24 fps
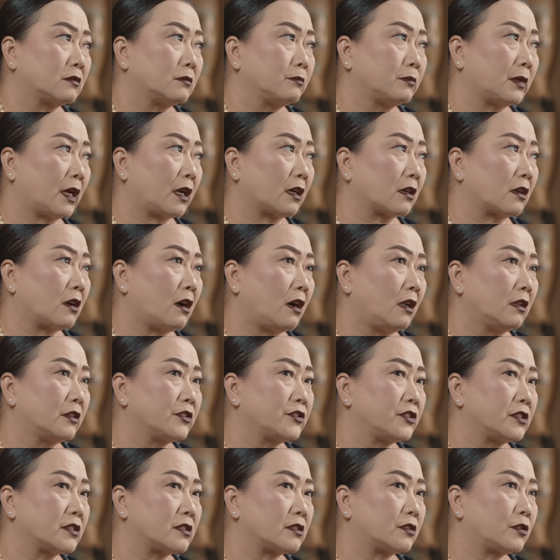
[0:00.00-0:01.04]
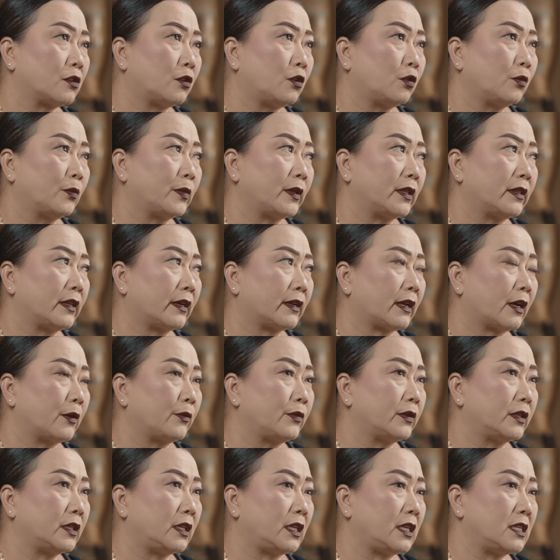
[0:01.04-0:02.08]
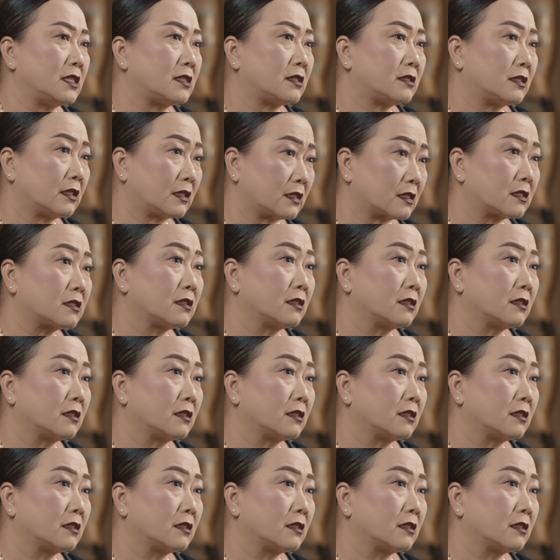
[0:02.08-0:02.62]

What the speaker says: My oncologist told me that I would need 6